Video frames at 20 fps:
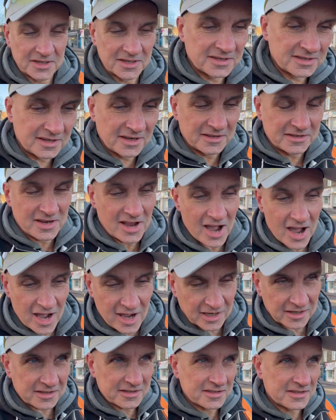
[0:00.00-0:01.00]
So that's
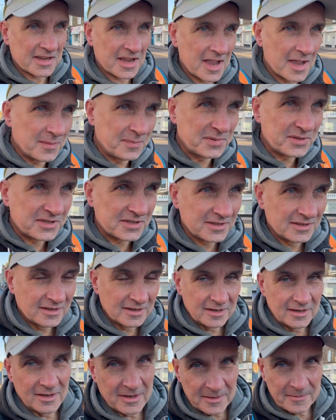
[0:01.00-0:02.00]
Hearts, Hibs,
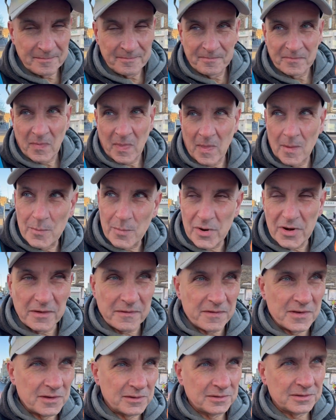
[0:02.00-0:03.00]

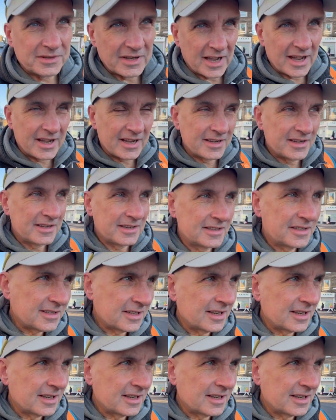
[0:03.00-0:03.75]
Murrayfield and